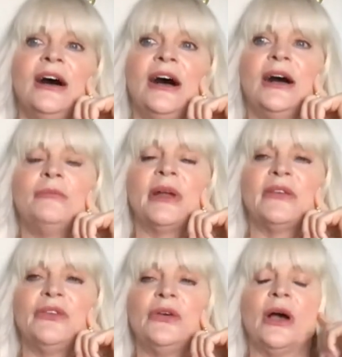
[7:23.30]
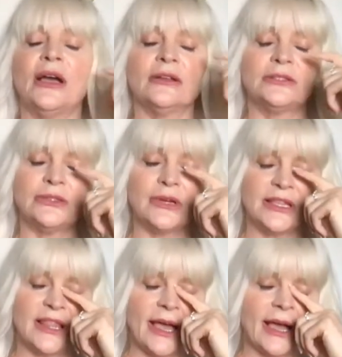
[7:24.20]
Um, but if you are
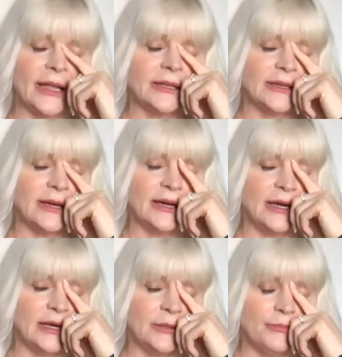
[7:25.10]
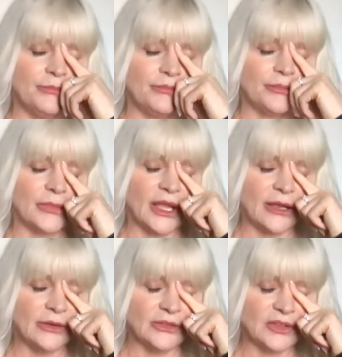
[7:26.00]
doing that, um,
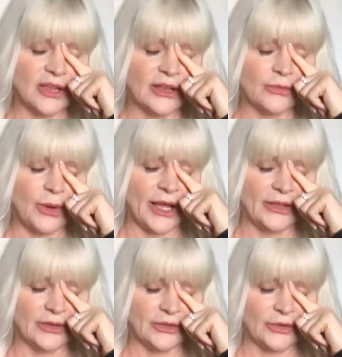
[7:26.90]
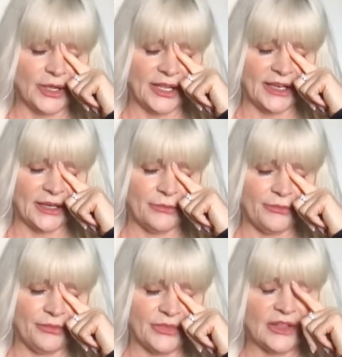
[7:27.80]
understand why you're doing it.
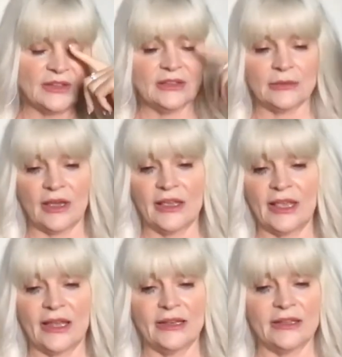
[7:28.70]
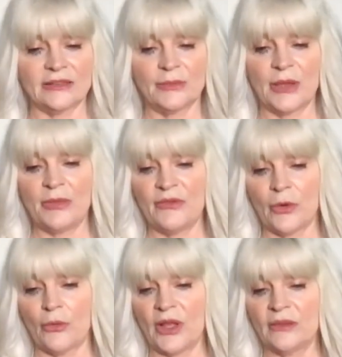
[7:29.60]
This is, again, this might be
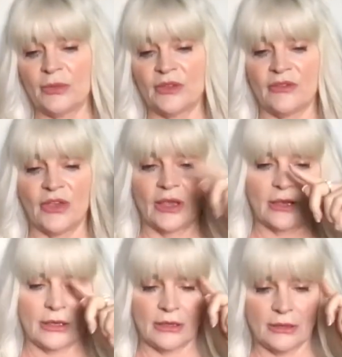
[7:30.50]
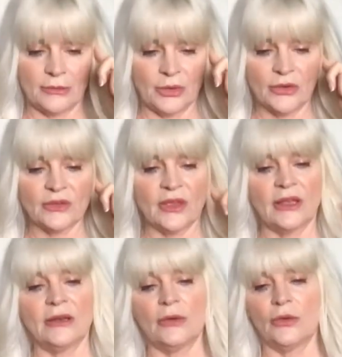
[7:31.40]
for one specific
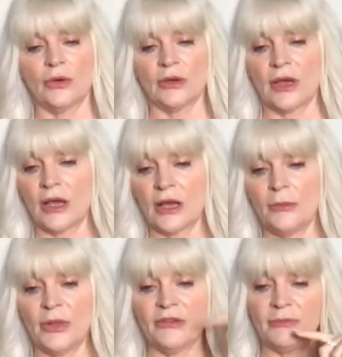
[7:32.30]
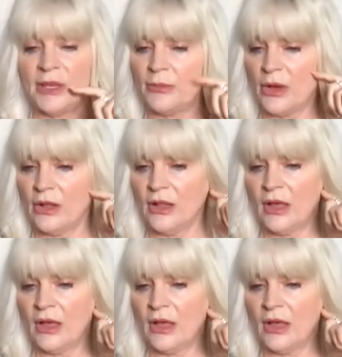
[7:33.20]
person or a couple of people.